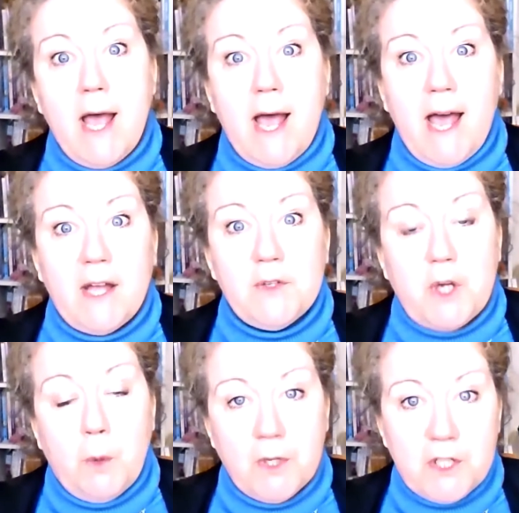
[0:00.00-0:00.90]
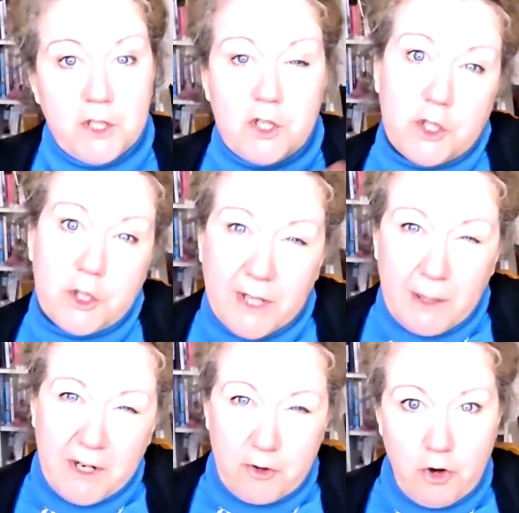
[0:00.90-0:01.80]
and I wanted to just do a little
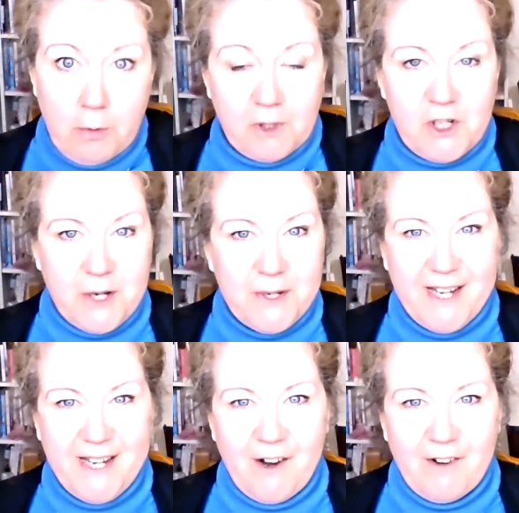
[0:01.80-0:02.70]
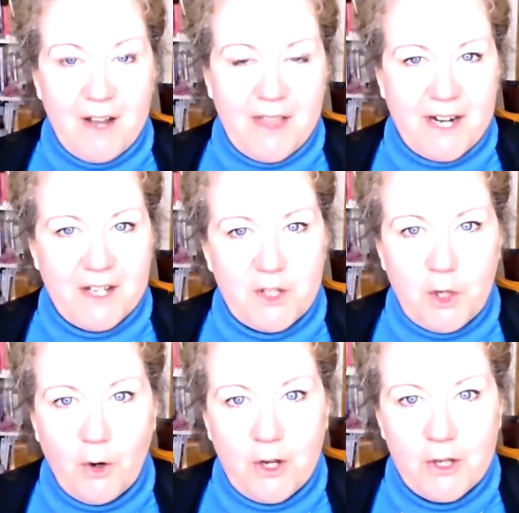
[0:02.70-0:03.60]
bit of troubleshooting around that and
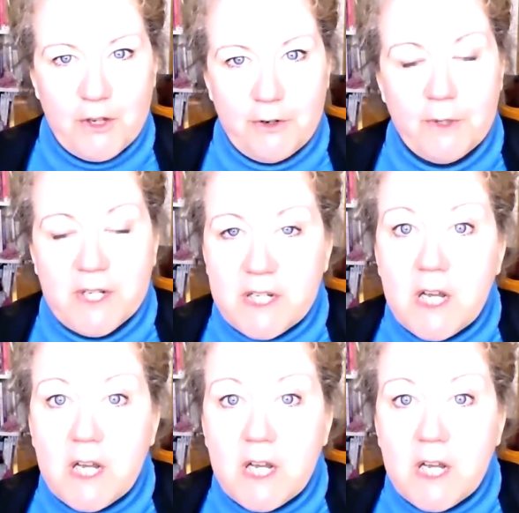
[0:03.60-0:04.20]
talk you through it.